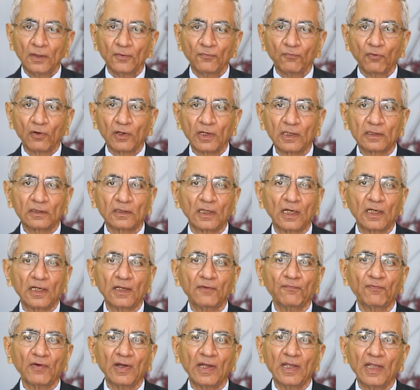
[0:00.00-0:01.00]
For a
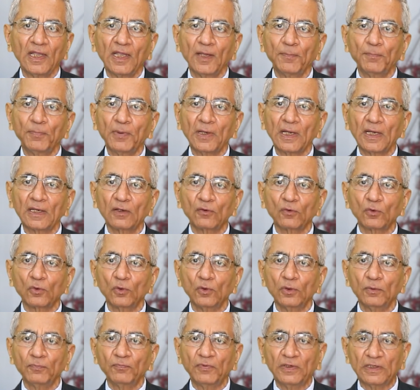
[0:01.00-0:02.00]
35 API
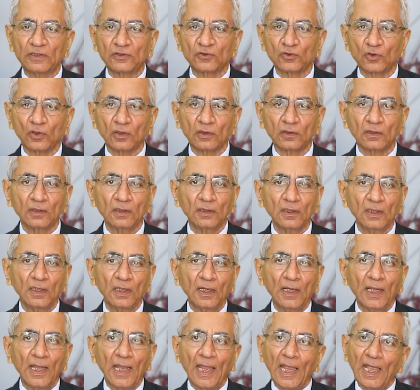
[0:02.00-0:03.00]
crude feedstock,
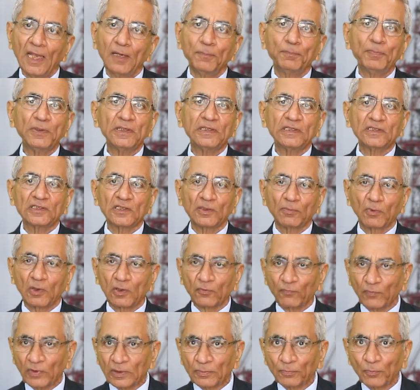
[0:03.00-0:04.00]
LPG is
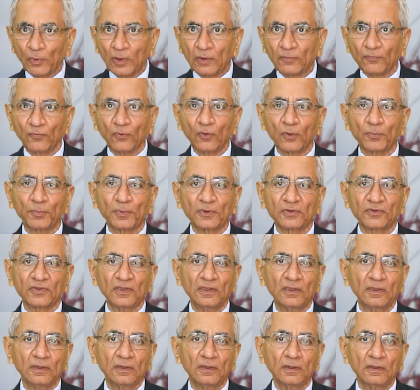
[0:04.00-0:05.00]
about
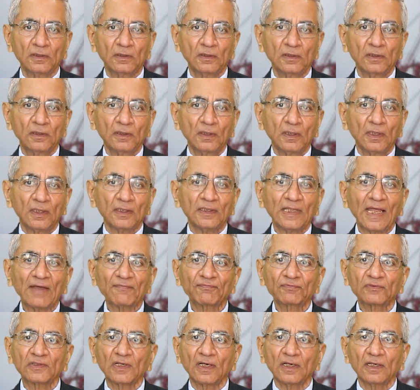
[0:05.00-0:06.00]
1.4%,
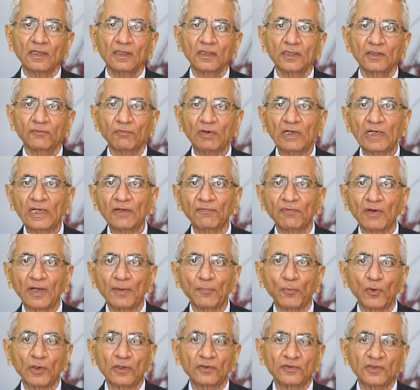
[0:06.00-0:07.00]
naphtha
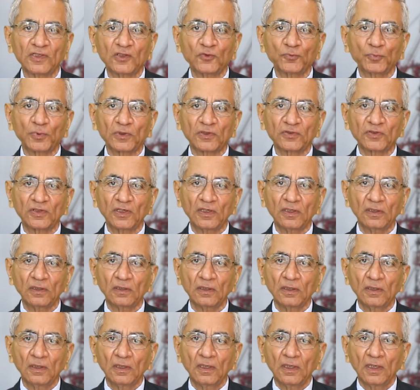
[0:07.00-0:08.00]

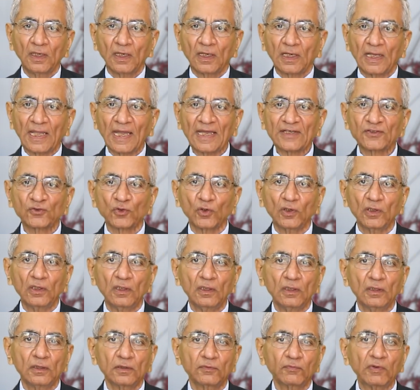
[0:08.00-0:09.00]
25.6%, gas
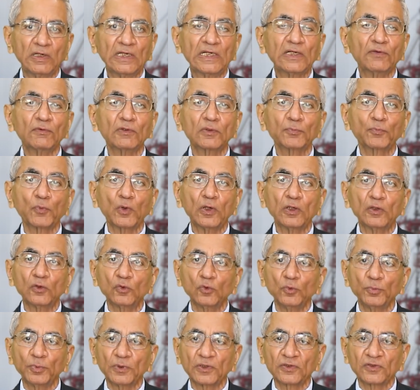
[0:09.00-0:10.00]
oil
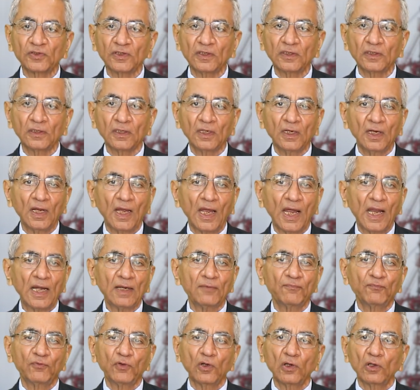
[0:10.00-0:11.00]
21.2%,
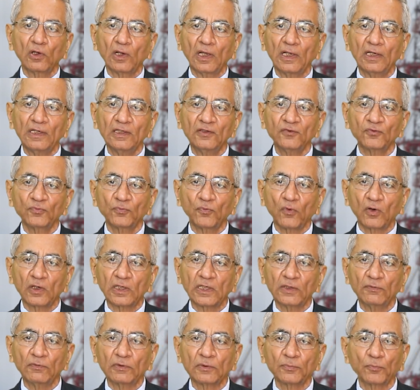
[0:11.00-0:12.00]
and fuel oil is
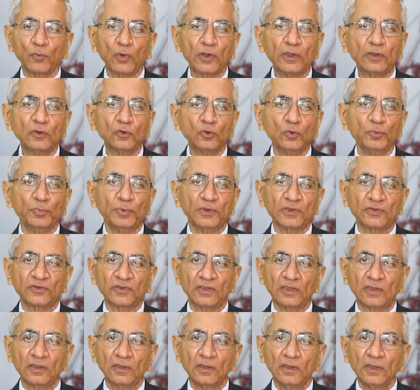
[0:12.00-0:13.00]

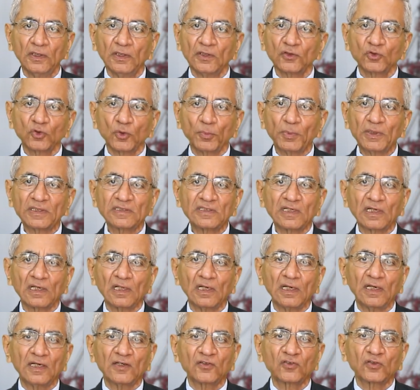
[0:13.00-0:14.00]
41.2%. So
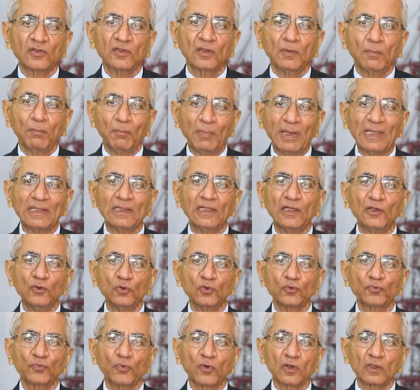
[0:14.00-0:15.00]
basically it's mainly
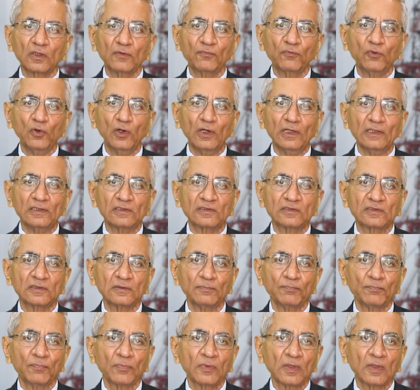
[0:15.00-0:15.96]
used for the fuels.